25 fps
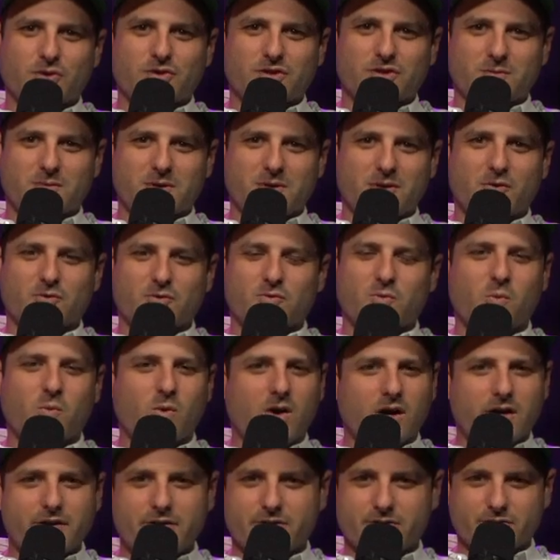at me and goes,
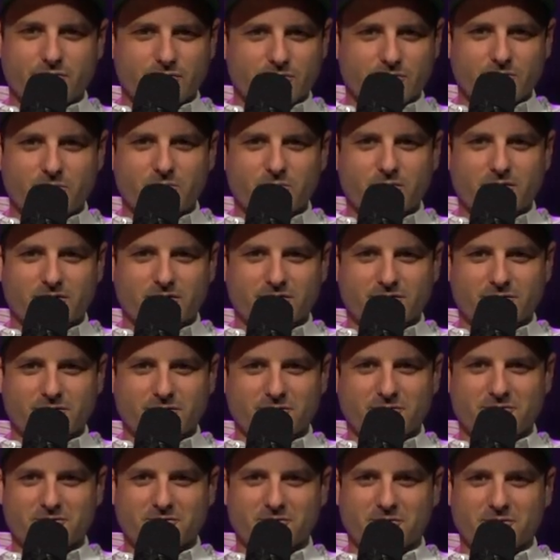"Why are you doing this to
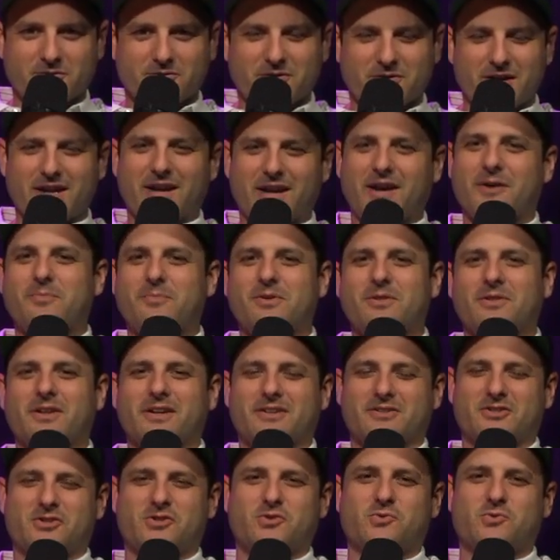yourself?" And I'll be
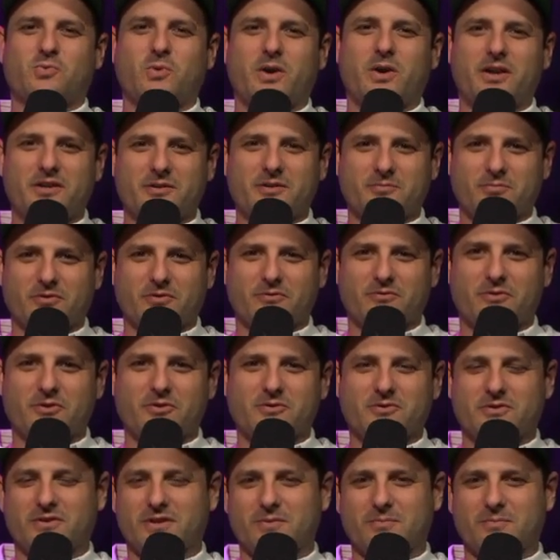like sweating
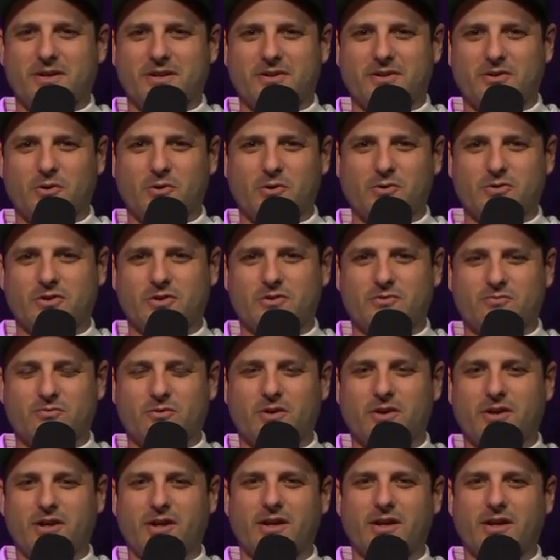profusely. My nose is running.